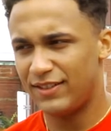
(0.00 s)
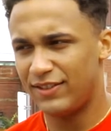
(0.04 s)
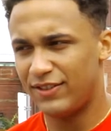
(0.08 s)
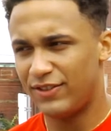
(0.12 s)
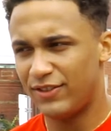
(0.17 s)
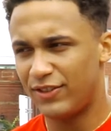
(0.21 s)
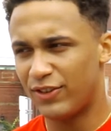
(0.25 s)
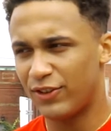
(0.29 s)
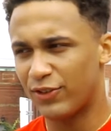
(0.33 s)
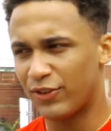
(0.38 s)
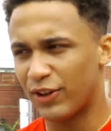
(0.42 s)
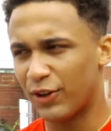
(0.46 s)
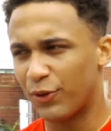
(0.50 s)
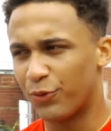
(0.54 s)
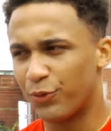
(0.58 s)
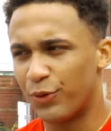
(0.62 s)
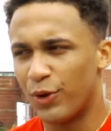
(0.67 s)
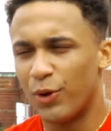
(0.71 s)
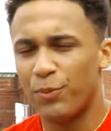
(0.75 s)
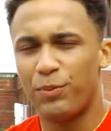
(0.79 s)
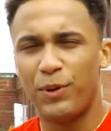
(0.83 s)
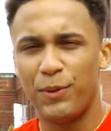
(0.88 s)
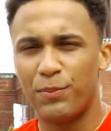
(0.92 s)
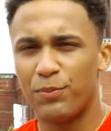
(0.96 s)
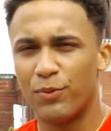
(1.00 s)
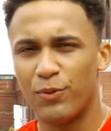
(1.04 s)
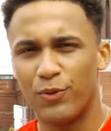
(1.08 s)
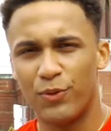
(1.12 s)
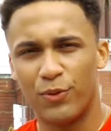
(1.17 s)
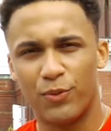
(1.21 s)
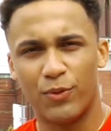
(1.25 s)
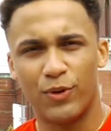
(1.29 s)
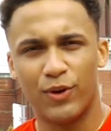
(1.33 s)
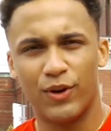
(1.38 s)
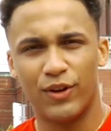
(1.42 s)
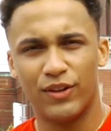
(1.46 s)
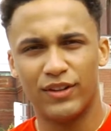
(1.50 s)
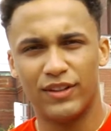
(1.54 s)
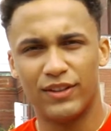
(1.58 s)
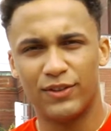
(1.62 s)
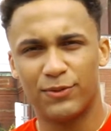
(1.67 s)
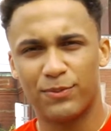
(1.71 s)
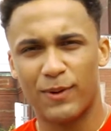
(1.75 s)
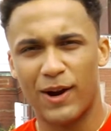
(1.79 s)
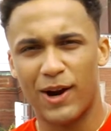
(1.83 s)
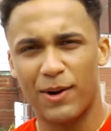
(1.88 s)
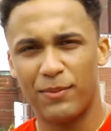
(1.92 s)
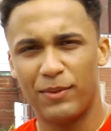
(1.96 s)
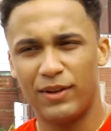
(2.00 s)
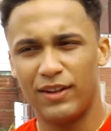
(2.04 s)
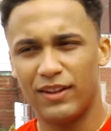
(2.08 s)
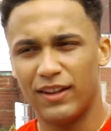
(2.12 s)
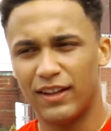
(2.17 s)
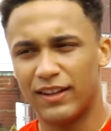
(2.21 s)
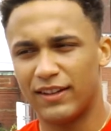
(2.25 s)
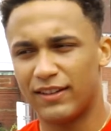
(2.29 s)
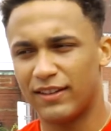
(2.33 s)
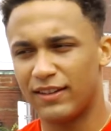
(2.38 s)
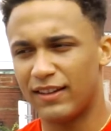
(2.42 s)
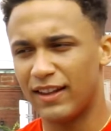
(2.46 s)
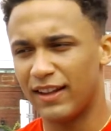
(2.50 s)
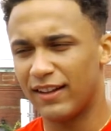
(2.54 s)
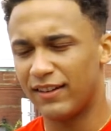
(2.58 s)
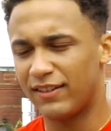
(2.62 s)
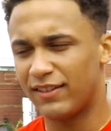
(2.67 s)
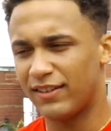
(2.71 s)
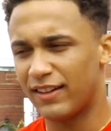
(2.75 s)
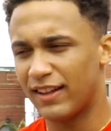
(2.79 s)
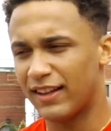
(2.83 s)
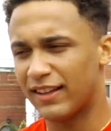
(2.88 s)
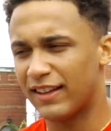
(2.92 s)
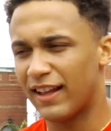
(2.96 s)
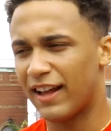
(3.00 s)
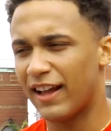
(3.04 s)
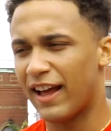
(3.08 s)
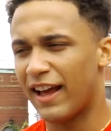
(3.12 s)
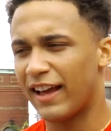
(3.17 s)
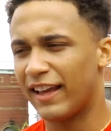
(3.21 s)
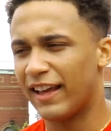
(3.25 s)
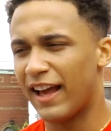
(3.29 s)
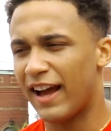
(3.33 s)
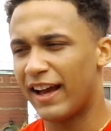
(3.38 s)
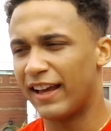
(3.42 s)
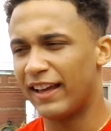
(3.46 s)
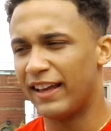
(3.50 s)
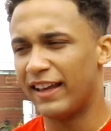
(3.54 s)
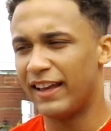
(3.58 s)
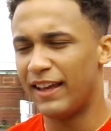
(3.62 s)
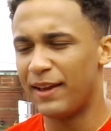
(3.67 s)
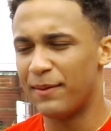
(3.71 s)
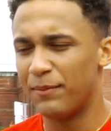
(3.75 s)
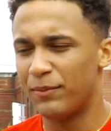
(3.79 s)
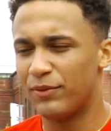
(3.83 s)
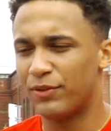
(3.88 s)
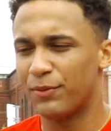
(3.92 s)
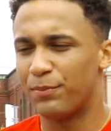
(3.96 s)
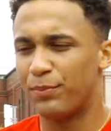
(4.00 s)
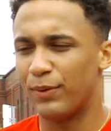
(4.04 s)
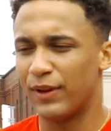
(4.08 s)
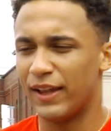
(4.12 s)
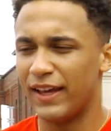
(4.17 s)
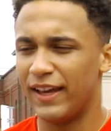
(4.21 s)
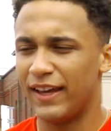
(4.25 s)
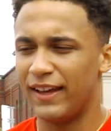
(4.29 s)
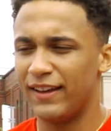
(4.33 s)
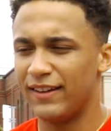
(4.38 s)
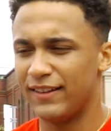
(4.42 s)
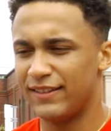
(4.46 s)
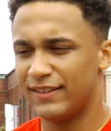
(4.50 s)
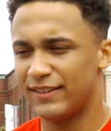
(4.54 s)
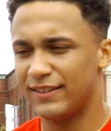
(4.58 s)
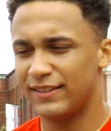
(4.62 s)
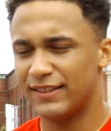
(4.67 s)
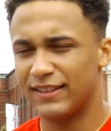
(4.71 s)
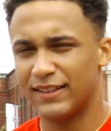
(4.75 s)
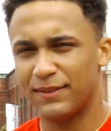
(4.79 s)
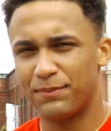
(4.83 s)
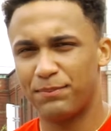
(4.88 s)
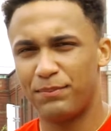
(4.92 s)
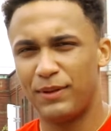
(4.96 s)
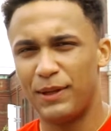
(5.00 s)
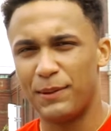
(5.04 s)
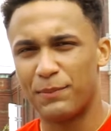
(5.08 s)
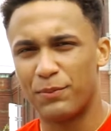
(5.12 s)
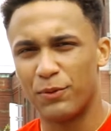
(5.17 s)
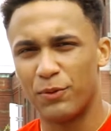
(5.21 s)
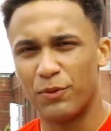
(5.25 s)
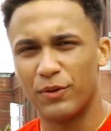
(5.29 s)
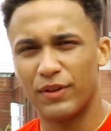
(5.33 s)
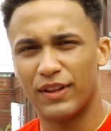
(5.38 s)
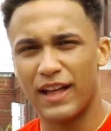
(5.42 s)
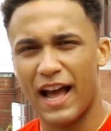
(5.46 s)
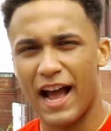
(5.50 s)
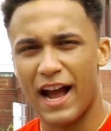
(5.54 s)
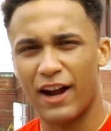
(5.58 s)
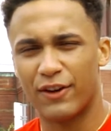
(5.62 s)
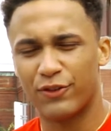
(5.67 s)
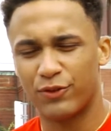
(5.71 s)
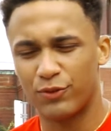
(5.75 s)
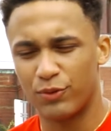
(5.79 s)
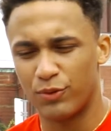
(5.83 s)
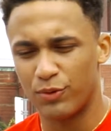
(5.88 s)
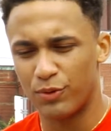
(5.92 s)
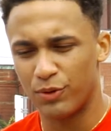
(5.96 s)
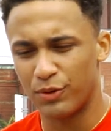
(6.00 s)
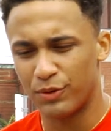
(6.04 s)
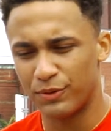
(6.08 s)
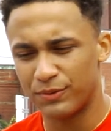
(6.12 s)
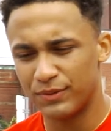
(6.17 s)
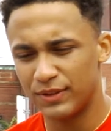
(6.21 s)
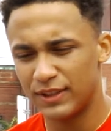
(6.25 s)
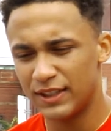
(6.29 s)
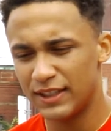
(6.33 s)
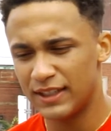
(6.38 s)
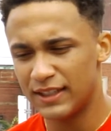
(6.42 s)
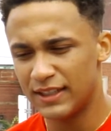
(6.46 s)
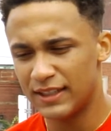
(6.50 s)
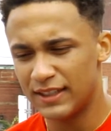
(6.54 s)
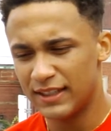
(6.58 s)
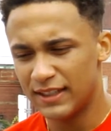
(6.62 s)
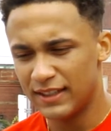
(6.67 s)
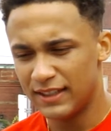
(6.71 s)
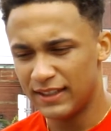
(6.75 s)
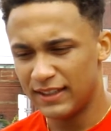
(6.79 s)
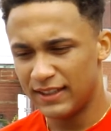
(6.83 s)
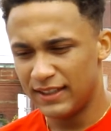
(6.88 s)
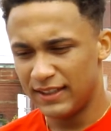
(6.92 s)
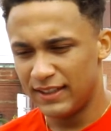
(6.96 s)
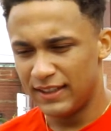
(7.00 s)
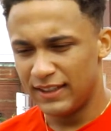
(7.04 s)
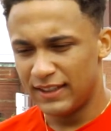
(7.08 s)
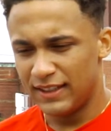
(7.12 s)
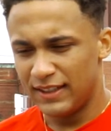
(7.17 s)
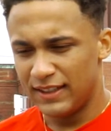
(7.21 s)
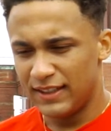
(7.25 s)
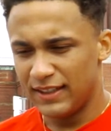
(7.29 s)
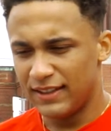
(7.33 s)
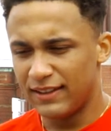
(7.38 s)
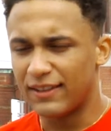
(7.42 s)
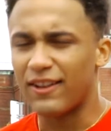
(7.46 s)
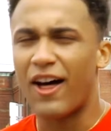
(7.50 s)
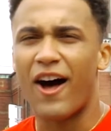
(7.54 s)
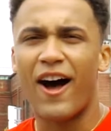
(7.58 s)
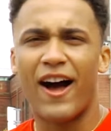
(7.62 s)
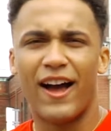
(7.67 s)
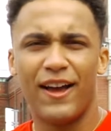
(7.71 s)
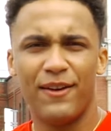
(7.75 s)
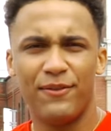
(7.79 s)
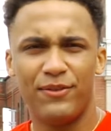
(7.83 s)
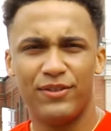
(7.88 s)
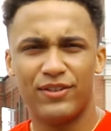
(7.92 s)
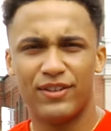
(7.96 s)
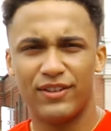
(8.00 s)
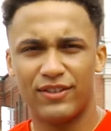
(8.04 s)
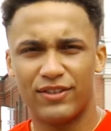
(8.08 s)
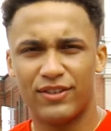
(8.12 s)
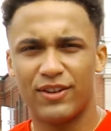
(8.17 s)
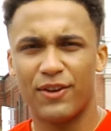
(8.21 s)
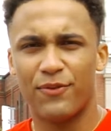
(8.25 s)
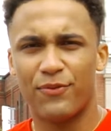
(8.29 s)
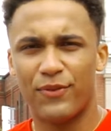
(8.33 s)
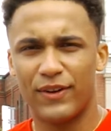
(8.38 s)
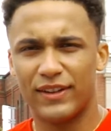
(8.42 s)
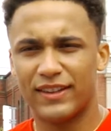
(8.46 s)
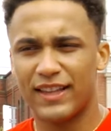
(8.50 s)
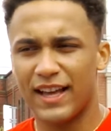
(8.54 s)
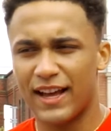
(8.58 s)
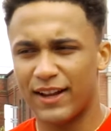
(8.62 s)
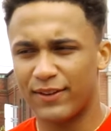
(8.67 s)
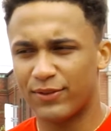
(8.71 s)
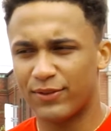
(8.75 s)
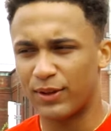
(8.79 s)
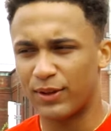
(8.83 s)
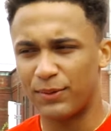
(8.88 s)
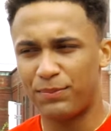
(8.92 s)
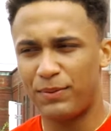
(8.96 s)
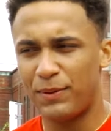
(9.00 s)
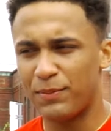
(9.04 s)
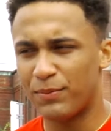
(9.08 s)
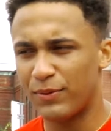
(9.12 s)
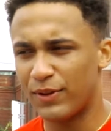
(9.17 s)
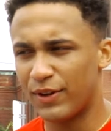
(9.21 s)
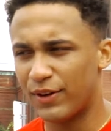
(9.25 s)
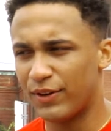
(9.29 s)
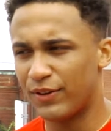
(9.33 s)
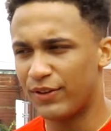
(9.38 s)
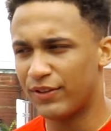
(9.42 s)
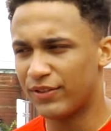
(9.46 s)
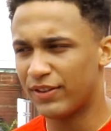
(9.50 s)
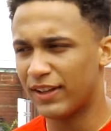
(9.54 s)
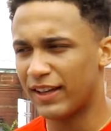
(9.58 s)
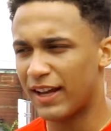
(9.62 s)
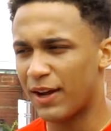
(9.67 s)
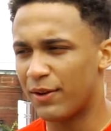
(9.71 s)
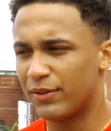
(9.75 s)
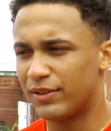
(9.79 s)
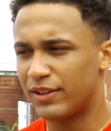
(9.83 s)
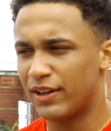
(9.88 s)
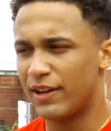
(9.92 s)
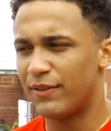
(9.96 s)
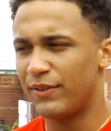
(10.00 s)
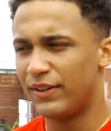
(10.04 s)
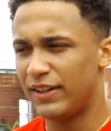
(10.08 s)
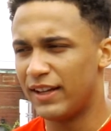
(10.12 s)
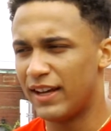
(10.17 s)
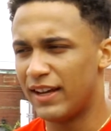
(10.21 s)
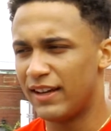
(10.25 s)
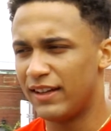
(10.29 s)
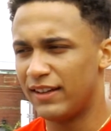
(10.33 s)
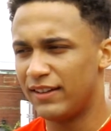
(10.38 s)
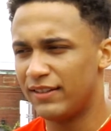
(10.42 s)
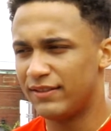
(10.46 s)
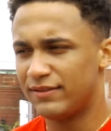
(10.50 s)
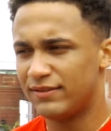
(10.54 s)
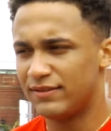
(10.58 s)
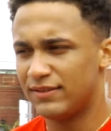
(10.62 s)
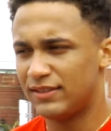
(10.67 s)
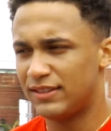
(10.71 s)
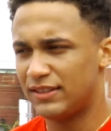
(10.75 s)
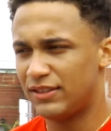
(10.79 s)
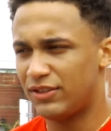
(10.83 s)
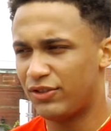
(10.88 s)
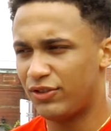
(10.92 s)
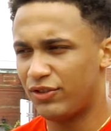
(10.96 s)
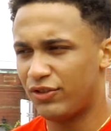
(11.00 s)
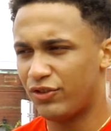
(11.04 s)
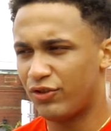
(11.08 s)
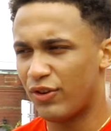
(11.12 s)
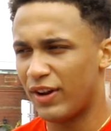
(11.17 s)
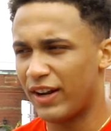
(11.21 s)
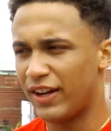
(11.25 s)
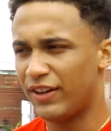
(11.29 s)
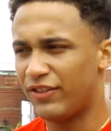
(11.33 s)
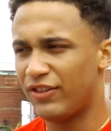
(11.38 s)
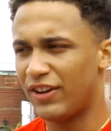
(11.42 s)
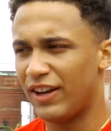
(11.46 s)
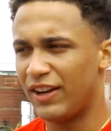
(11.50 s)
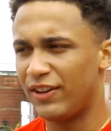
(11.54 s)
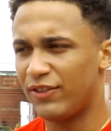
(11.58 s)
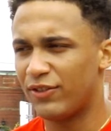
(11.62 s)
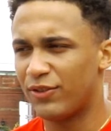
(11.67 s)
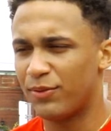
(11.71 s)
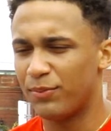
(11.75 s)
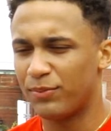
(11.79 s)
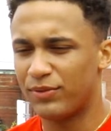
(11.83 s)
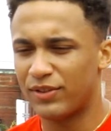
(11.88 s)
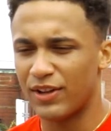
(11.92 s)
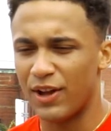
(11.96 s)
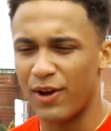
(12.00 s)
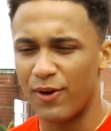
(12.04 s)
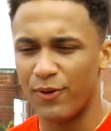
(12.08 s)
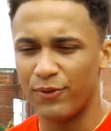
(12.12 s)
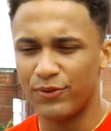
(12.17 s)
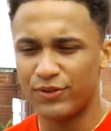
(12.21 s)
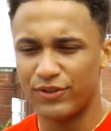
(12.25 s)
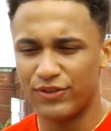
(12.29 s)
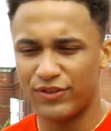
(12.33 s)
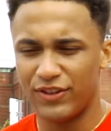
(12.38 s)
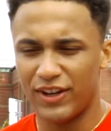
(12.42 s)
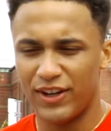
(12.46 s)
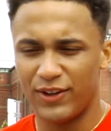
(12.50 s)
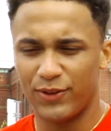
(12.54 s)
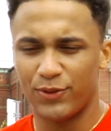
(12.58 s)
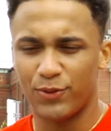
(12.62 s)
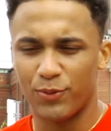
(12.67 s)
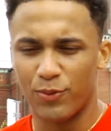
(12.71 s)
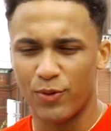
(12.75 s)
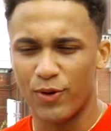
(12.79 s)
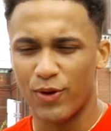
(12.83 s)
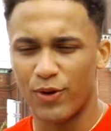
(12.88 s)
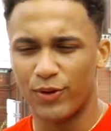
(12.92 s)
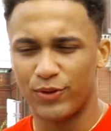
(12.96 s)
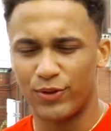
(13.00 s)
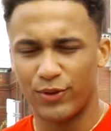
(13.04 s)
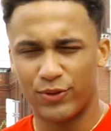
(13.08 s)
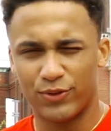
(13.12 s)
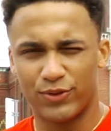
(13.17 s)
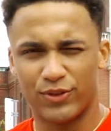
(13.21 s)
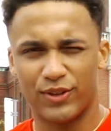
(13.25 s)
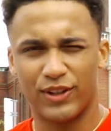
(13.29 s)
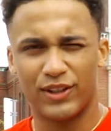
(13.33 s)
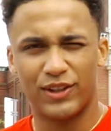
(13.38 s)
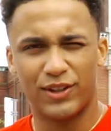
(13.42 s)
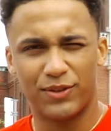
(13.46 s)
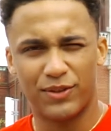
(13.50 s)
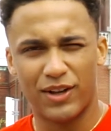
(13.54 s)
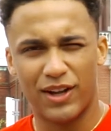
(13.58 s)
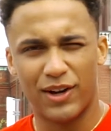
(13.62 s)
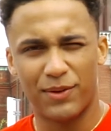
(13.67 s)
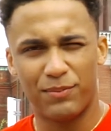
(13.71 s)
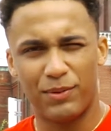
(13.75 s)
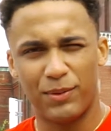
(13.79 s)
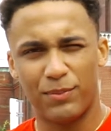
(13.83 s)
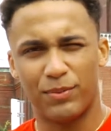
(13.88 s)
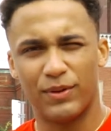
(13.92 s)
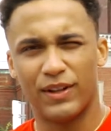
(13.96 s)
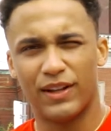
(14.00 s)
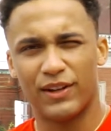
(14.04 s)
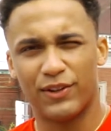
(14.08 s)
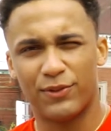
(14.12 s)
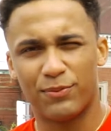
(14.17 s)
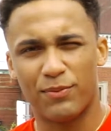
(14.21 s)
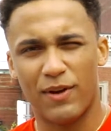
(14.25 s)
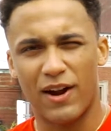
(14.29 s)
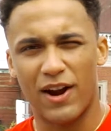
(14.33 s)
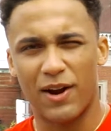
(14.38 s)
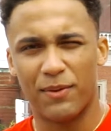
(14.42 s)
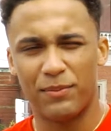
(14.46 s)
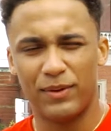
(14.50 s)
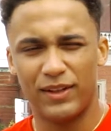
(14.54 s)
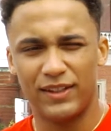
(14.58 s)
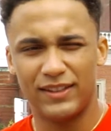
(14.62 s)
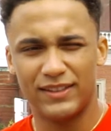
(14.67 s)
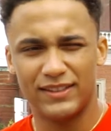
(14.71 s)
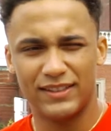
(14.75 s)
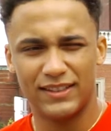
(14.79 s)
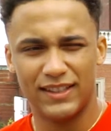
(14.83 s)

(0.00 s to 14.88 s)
Just real people in the world inspire me. I aim to play people with actual lives and stuff like that. people that are just out there every day trying to change themselves and change the world. Those are the kind of people that inspire me.